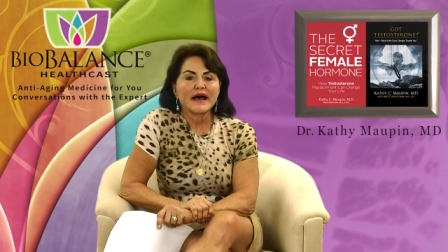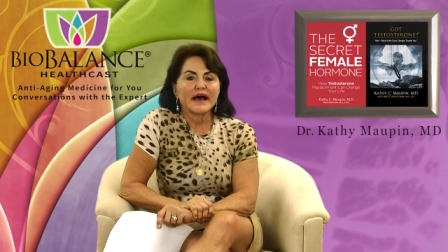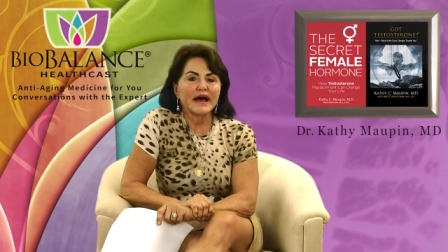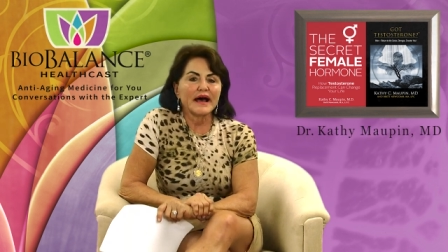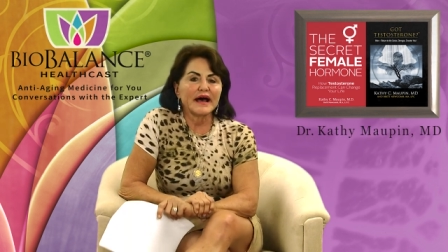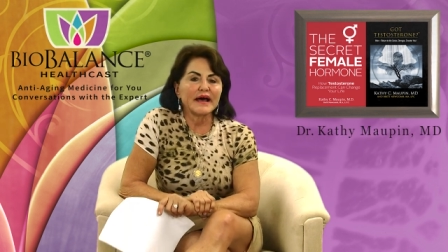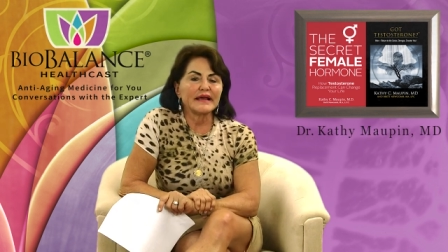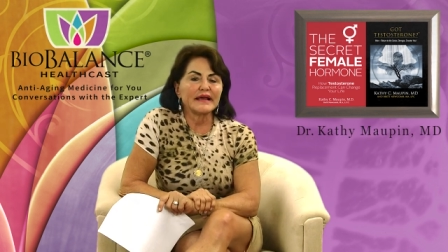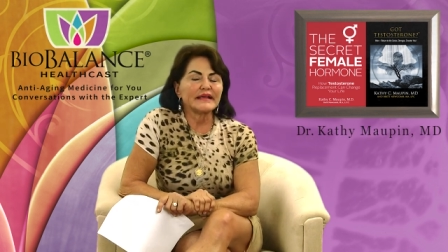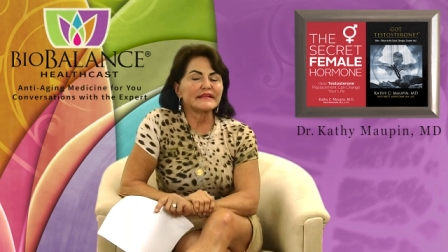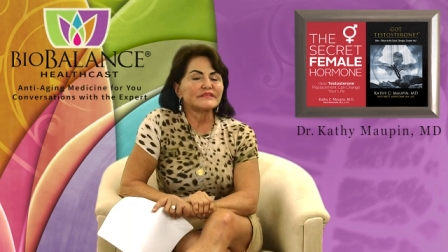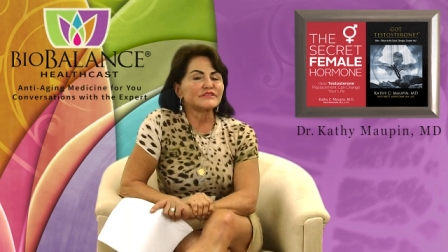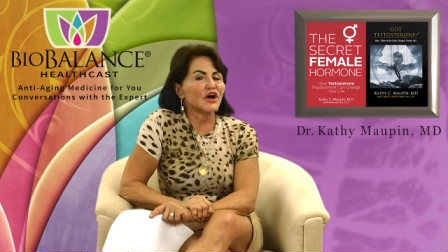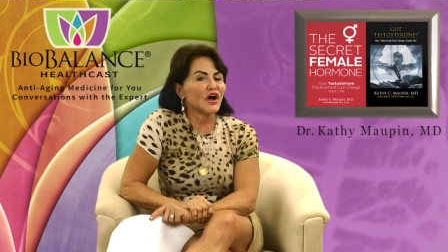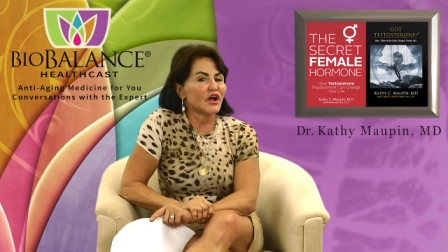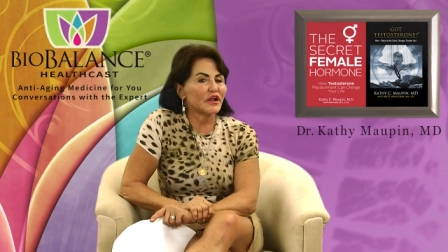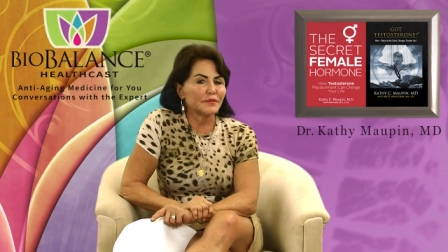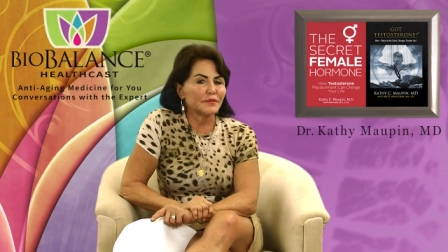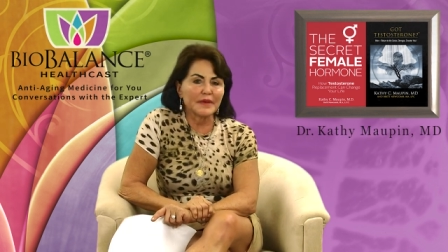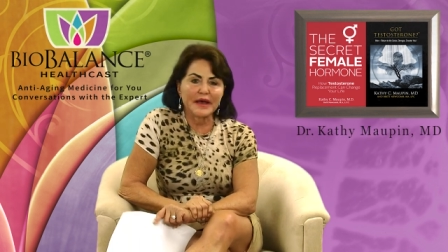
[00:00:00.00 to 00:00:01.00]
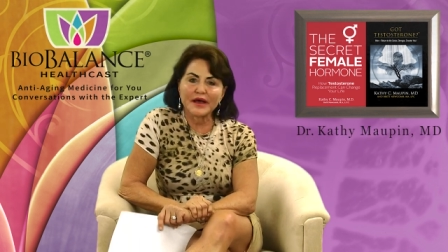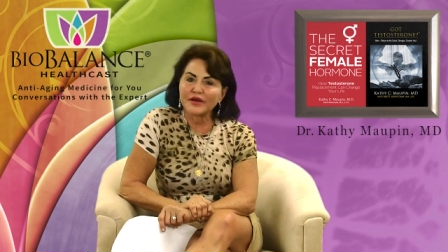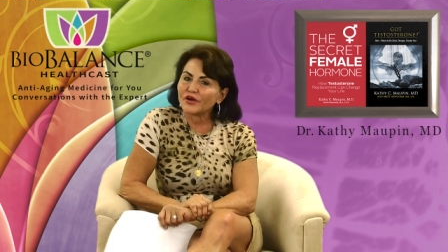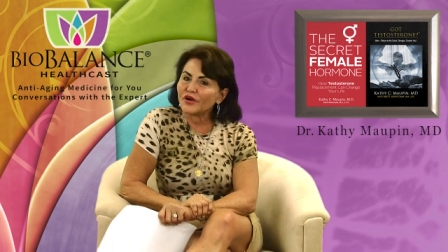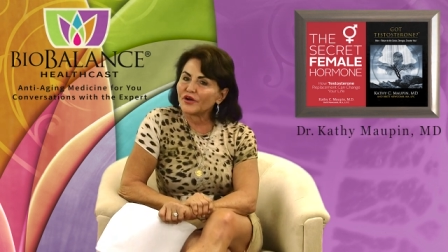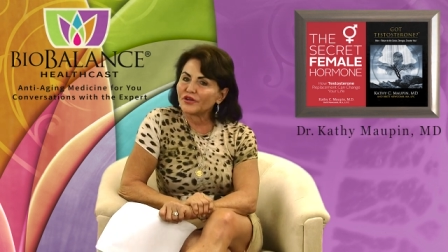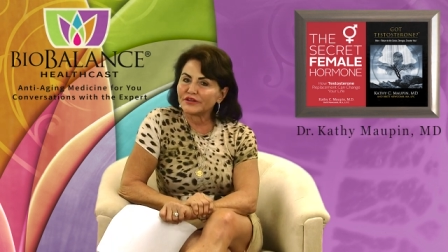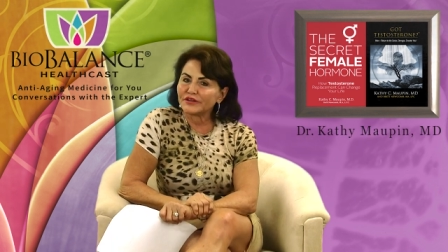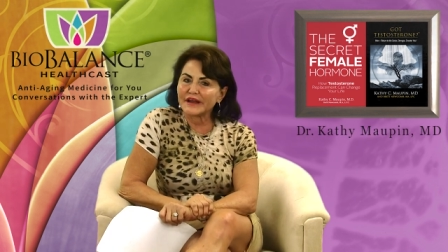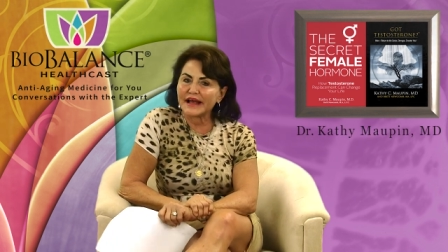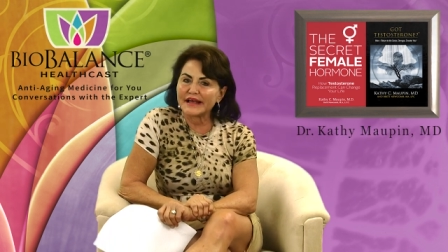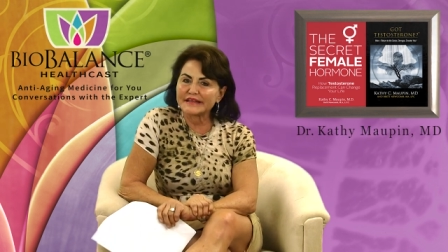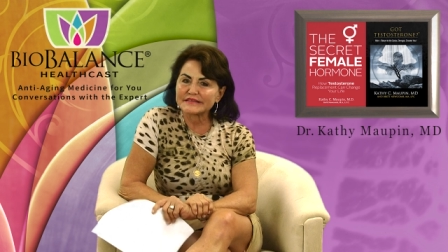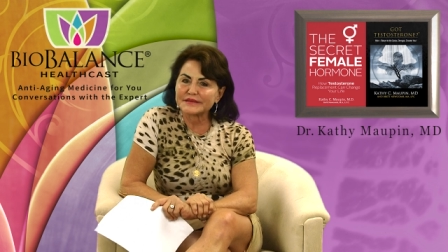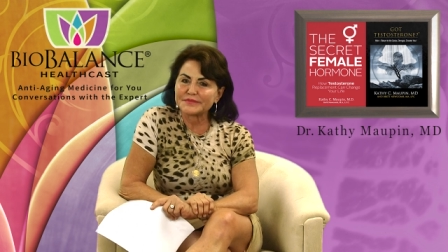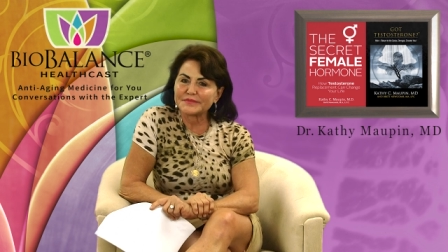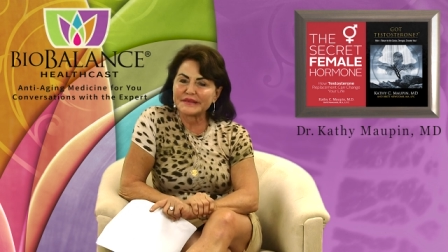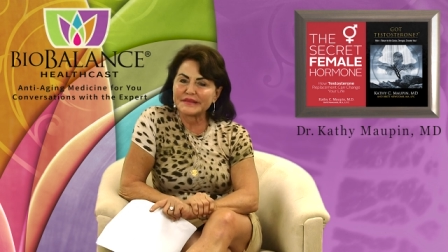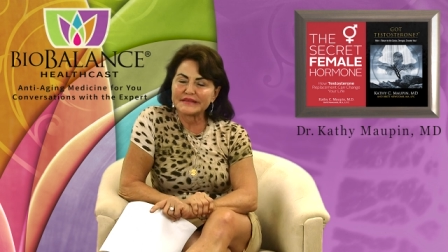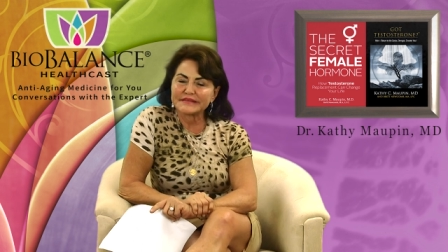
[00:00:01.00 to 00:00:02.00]
Uh, it's all about
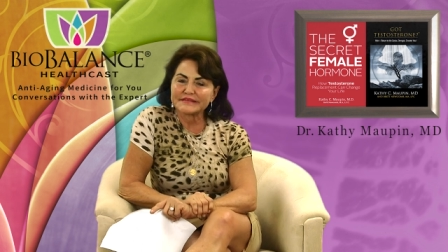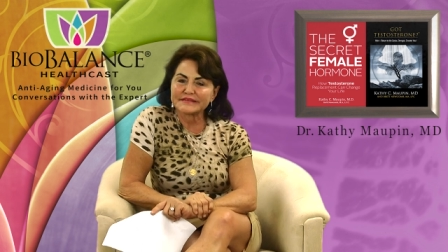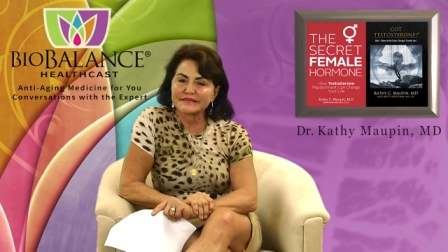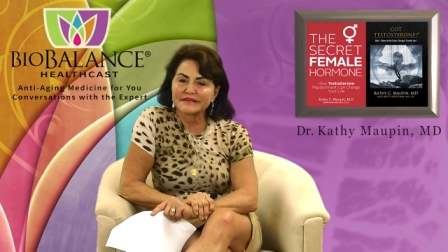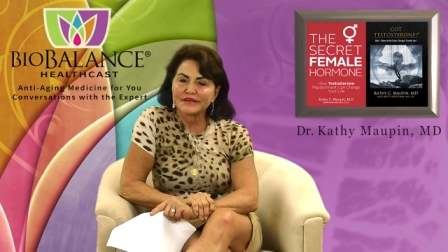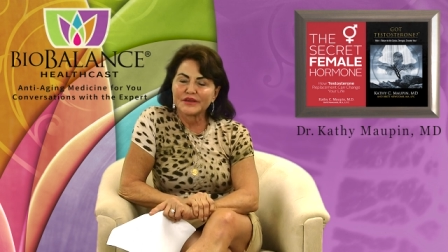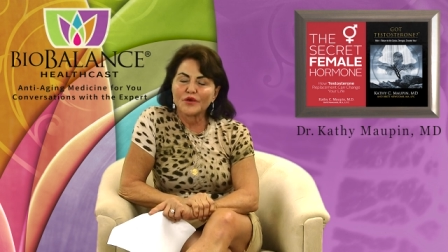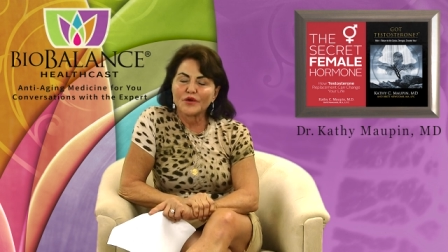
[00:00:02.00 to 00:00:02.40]
colonoscopies.